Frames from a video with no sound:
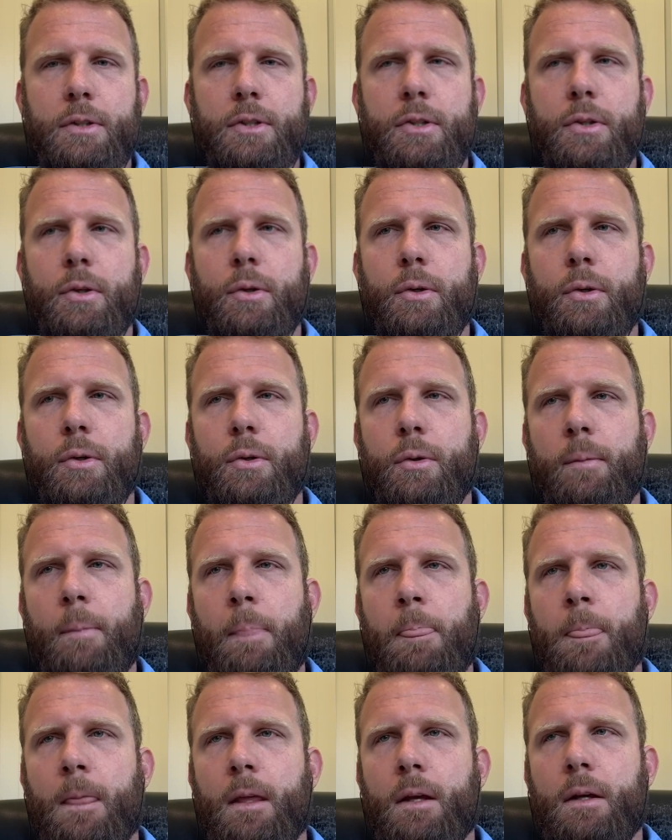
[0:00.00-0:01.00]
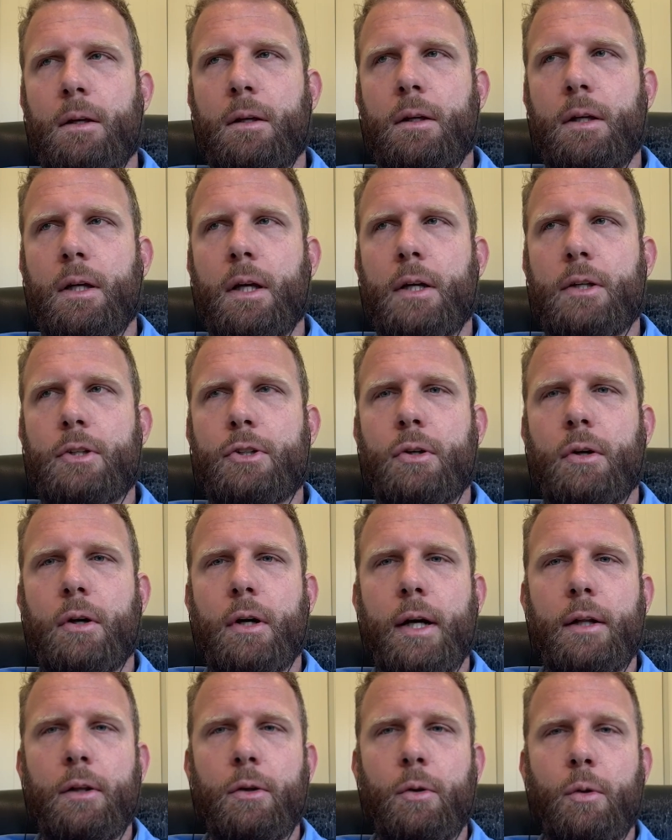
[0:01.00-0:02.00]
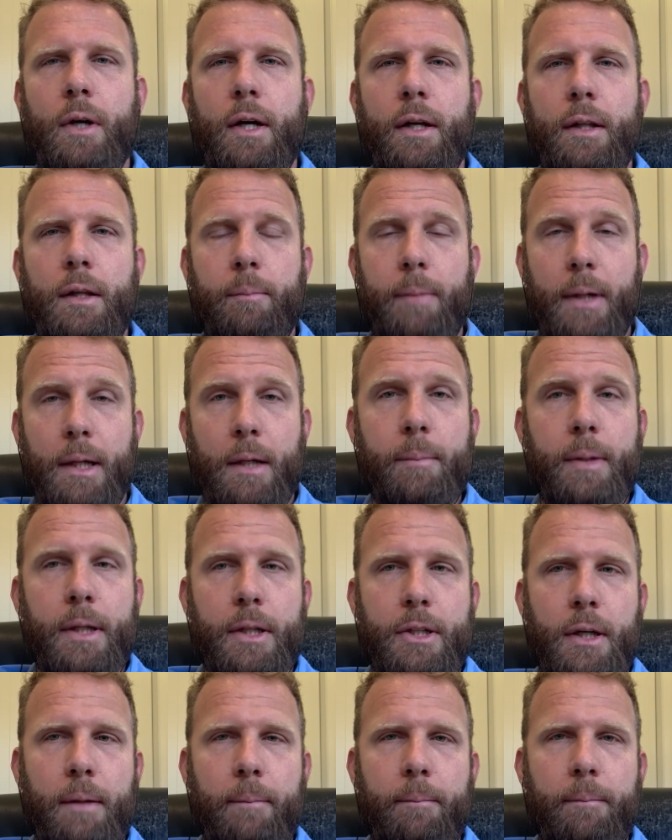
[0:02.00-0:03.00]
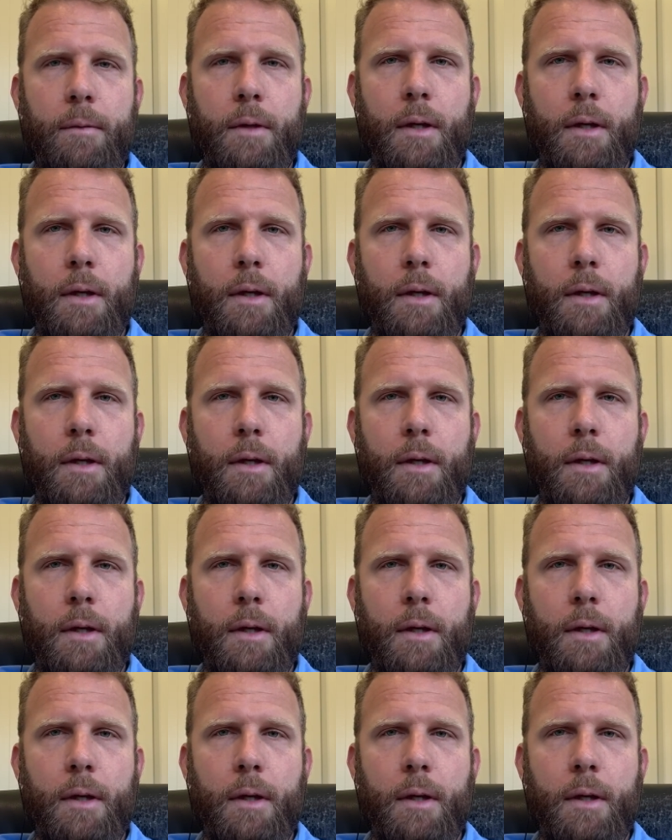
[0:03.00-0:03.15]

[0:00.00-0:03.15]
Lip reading: to try and look at the bigger picture.